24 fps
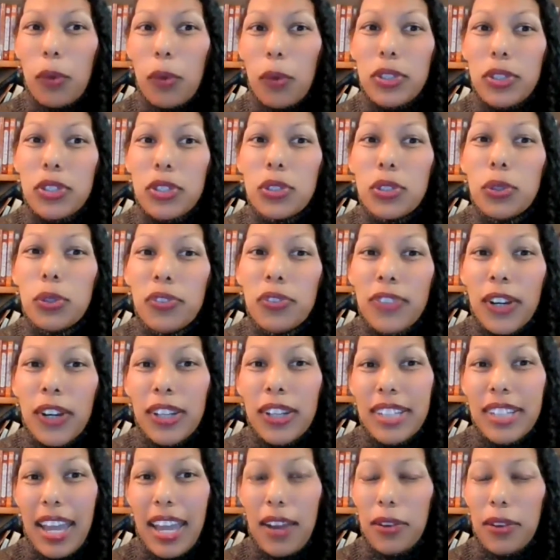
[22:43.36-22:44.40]
The dog was
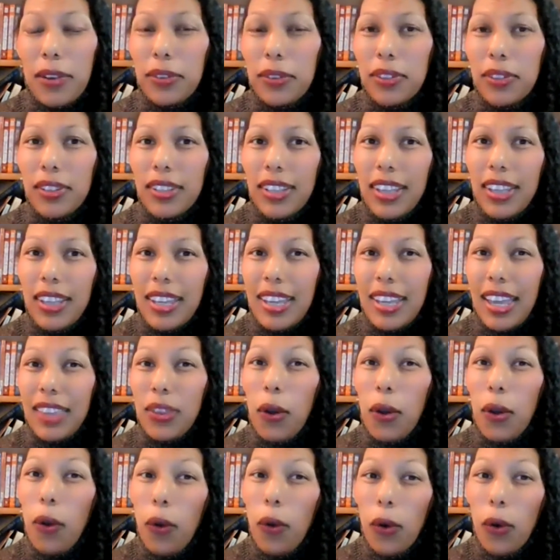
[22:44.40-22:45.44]
too far down,
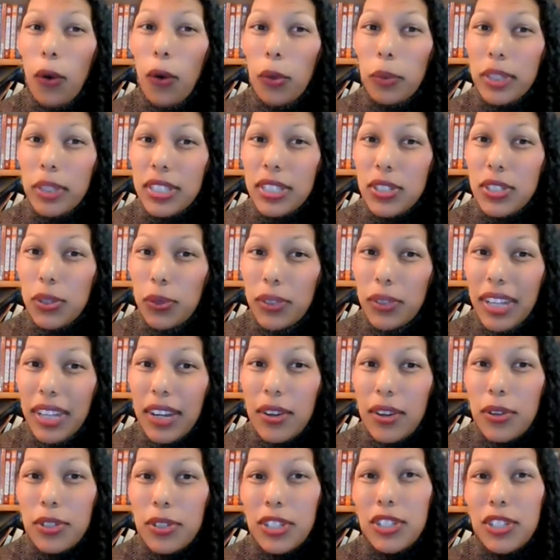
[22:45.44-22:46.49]
and the hole was
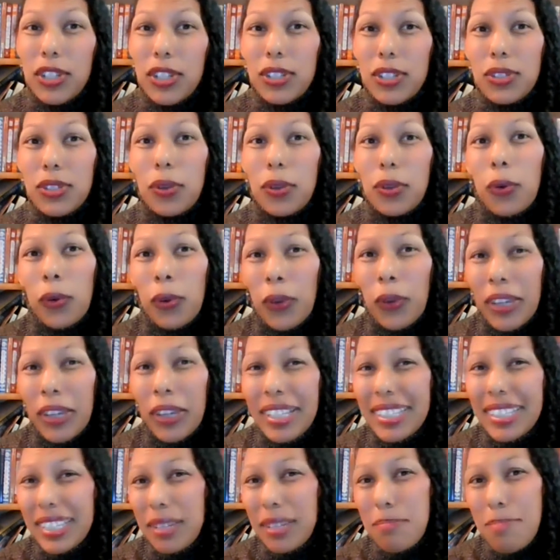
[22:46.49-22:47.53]
too narrow to just
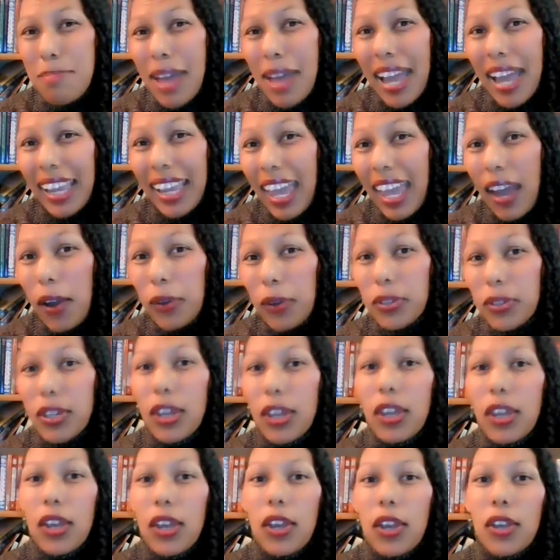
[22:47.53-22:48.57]
hoist him back
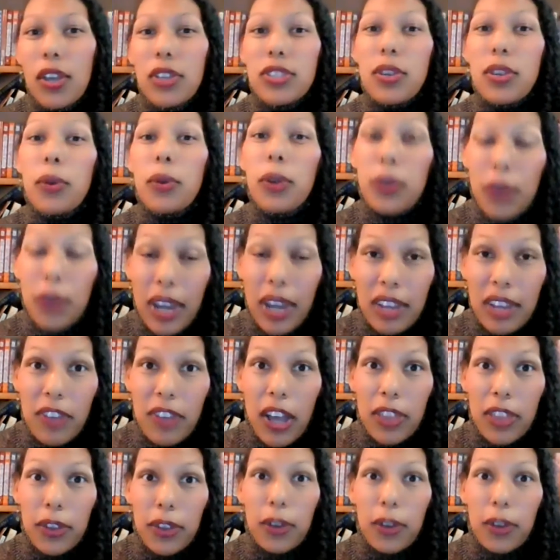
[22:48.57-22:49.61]
out, so her
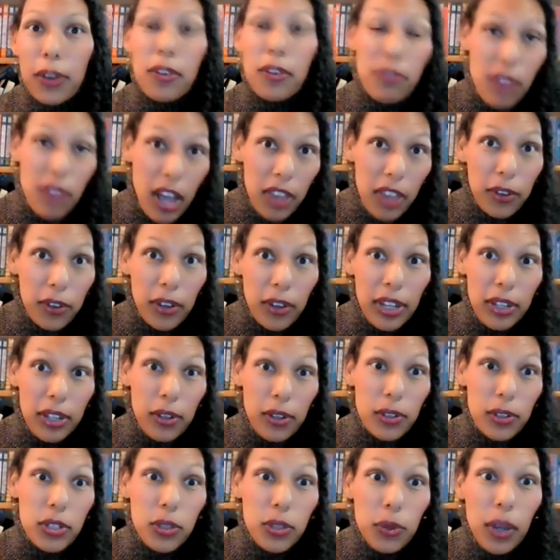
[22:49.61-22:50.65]
grandfather, her father,
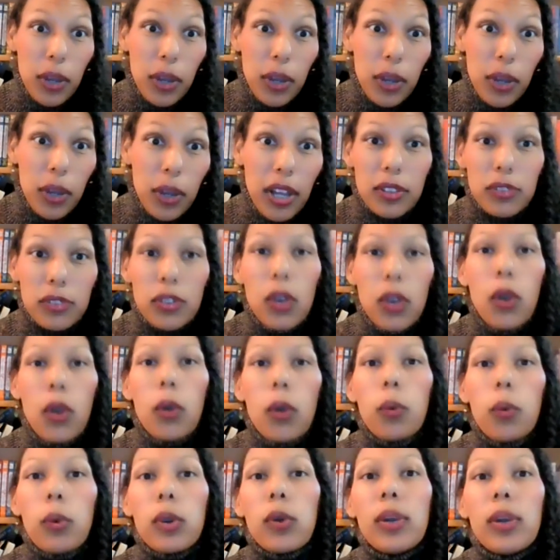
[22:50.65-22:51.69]
and her two
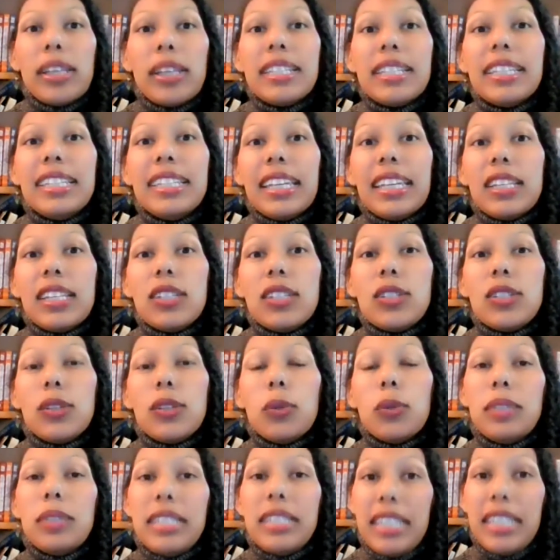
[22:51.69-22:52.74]
uncles were going to
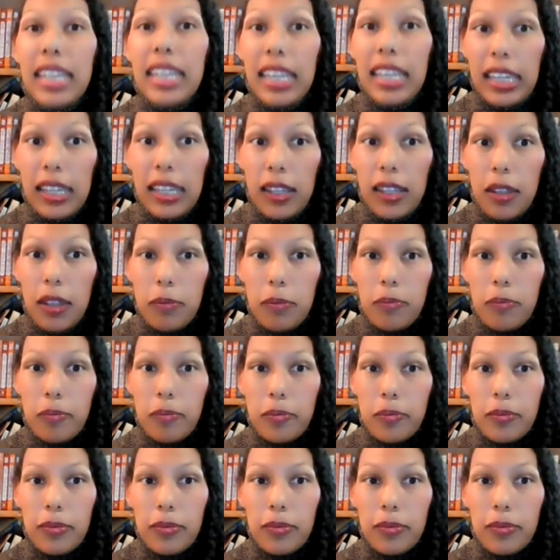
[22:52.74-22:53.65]
need to dig.